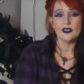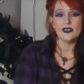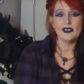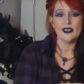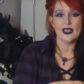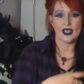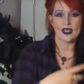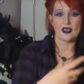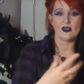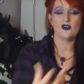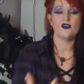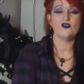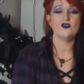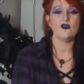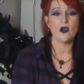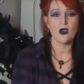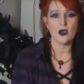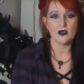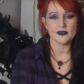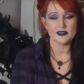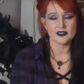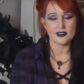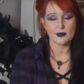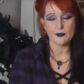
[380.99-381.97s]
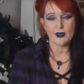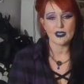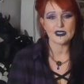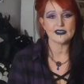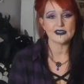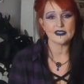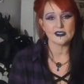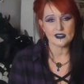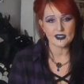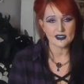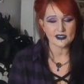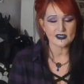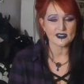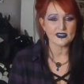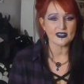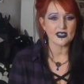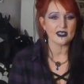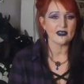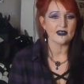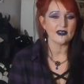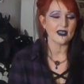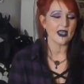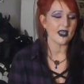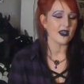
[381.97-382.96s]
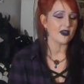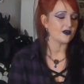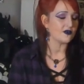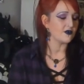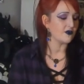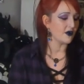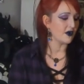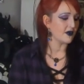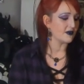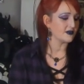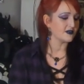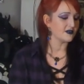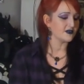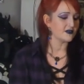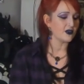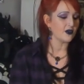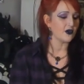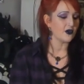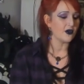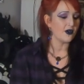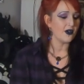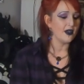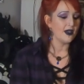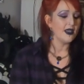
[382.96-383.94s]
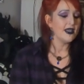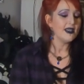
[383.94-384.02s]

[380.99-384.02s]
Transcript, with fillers: get across, the message that she's going to get across. So